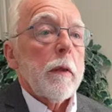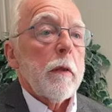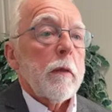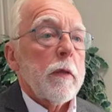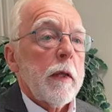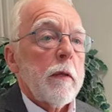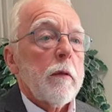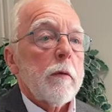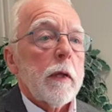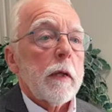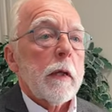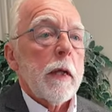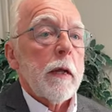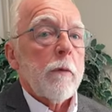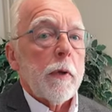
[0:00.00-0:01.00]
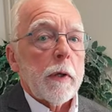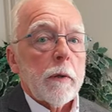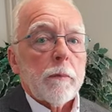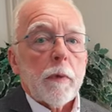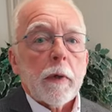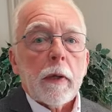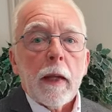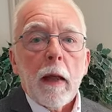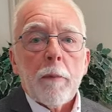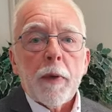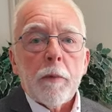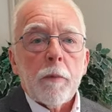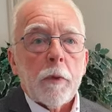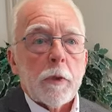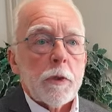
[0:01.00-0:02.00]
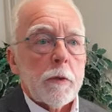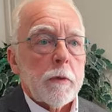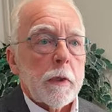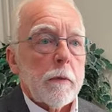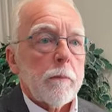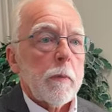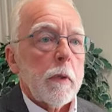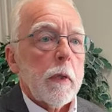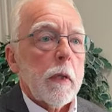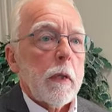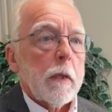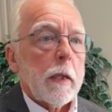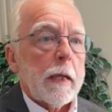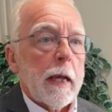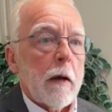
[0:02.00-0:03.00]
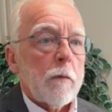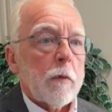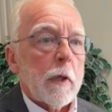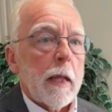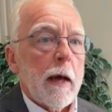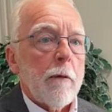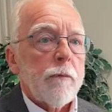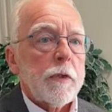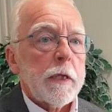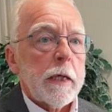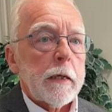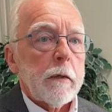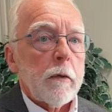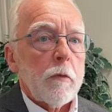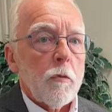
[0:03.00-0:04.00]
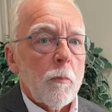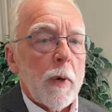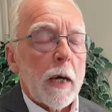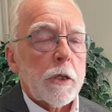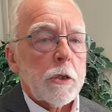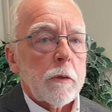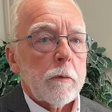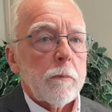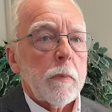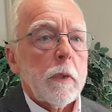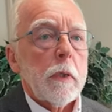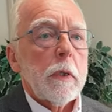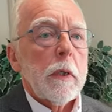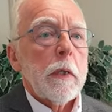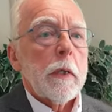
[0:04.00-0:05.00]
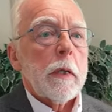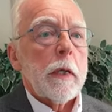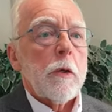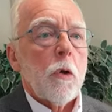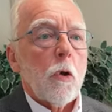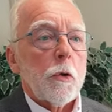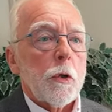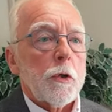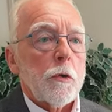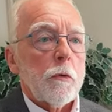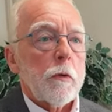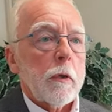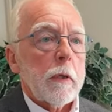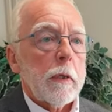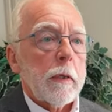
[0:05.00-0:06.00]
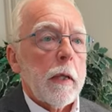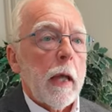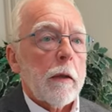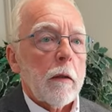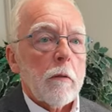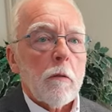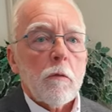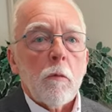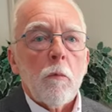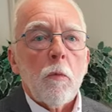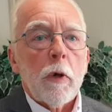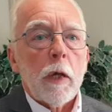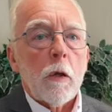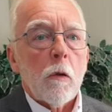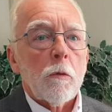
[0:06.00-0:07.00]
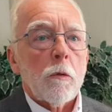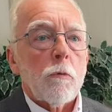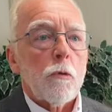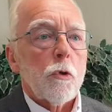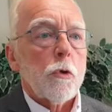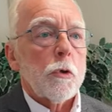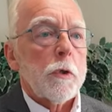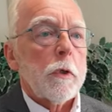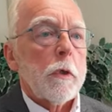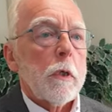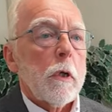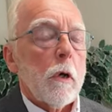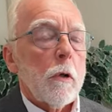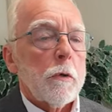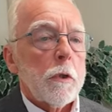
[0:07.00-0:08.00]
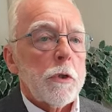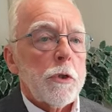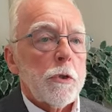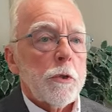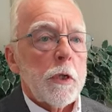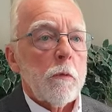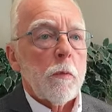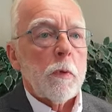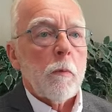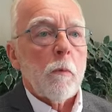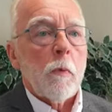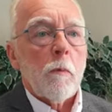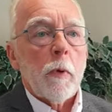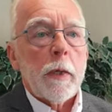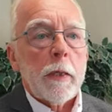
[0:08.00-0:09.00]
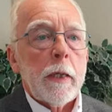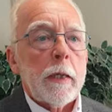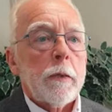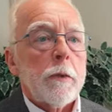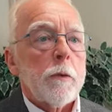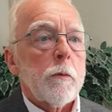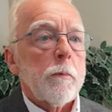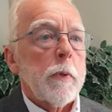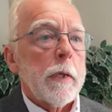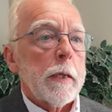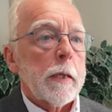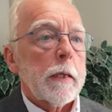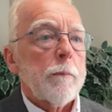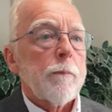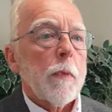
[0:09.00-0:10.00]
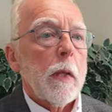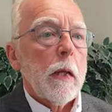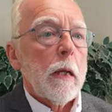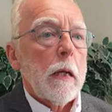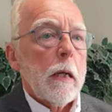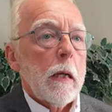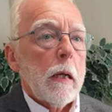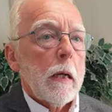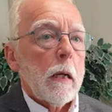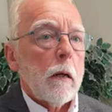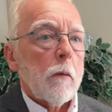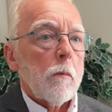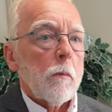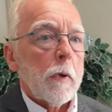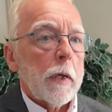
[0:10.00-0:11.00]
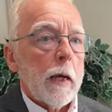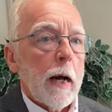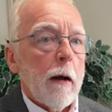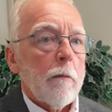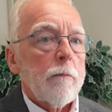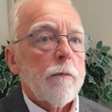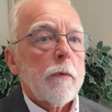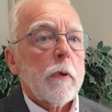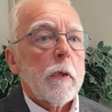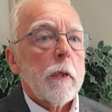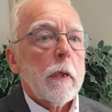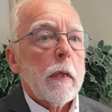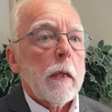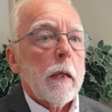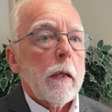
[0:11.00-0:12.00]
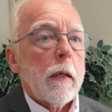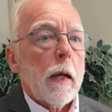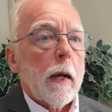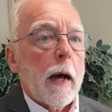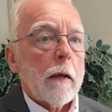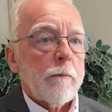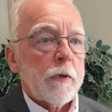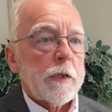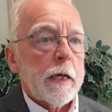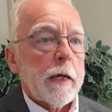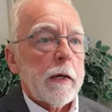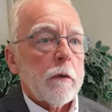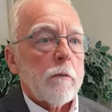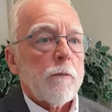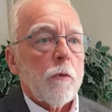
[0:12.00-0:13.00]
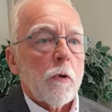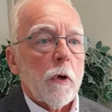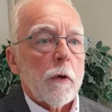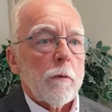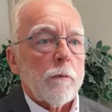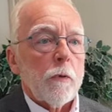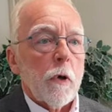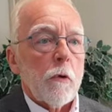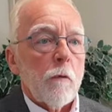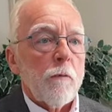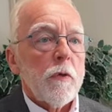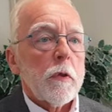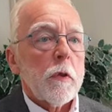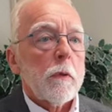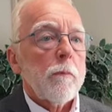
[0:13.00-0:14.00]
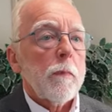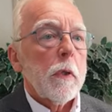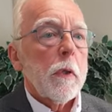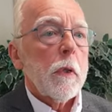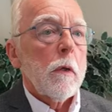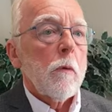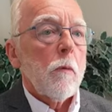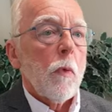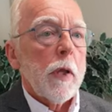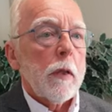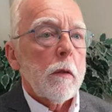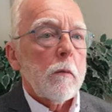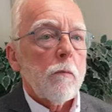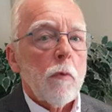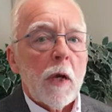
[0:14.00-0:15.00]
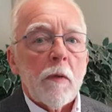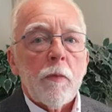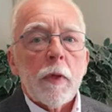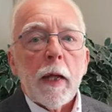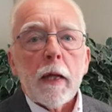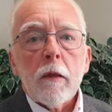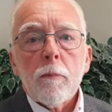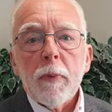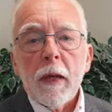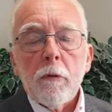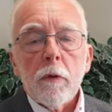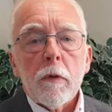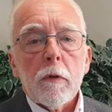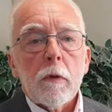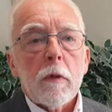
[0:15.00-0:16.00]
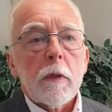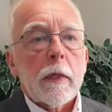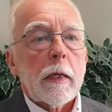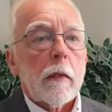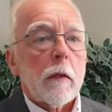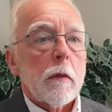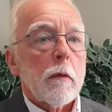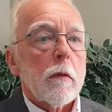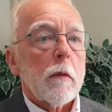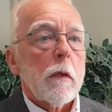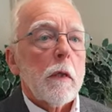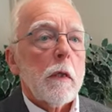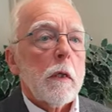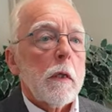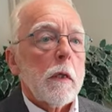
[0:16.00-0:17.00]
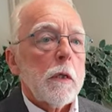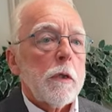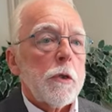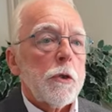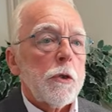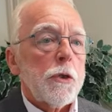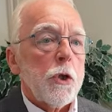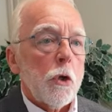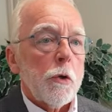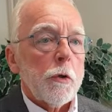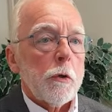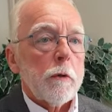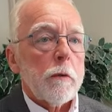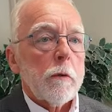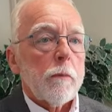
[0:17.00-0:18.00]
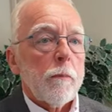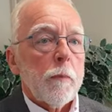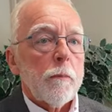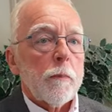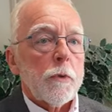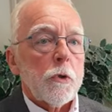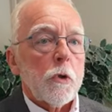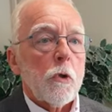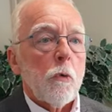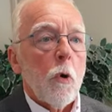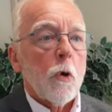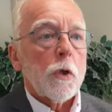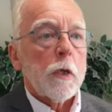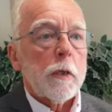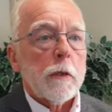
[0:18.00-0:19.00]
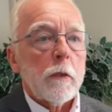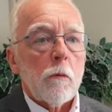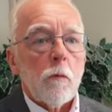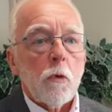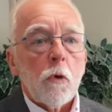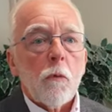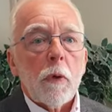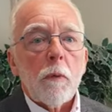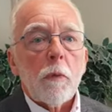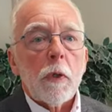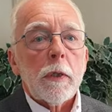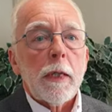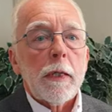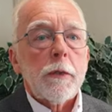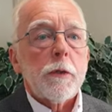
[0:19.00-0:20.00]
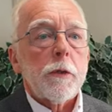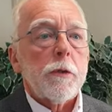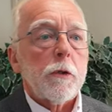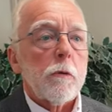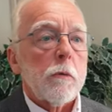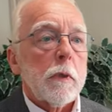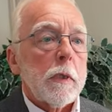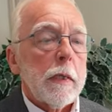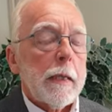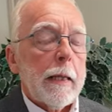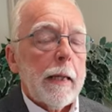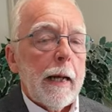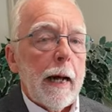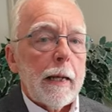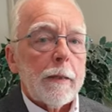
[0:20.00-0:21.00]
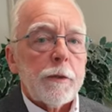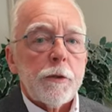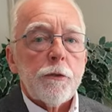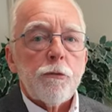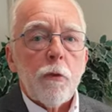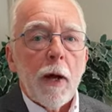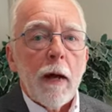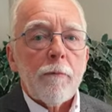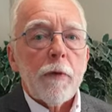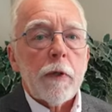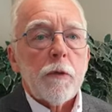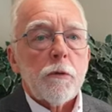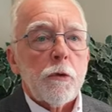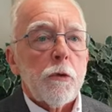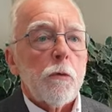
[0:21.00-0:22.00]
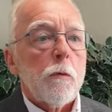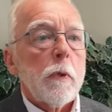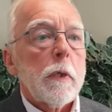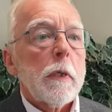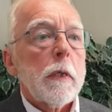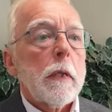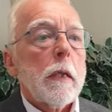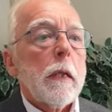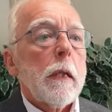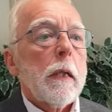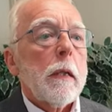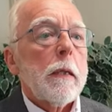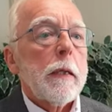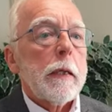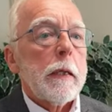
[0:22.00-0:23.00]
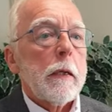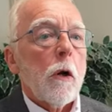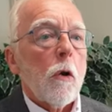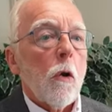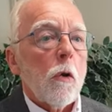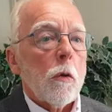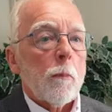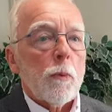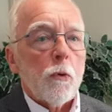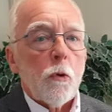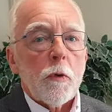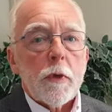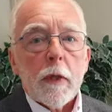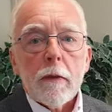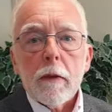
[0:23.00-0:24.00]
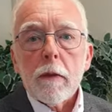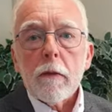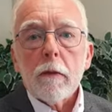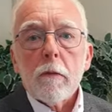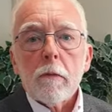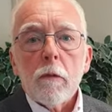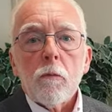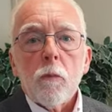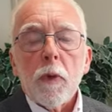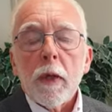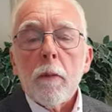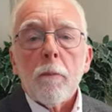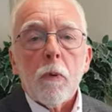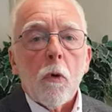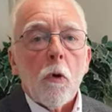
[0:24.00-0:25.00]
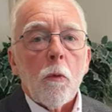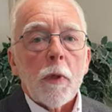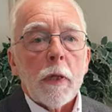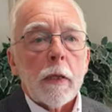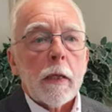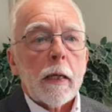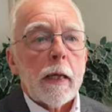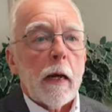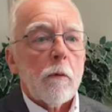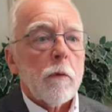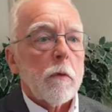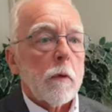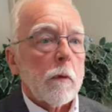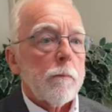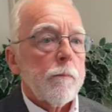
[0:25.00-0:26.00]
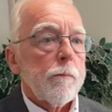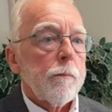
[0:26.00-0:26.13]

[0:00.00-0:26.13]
Since declaring a climate emergency, the Council have taken some action in order to get us somewhere along the road on the journey we need to make. We have advertised for an officer with relevant experience and skills to join us to coordinate the work we will need to do and to drive it through all the processes that we employ within the Council.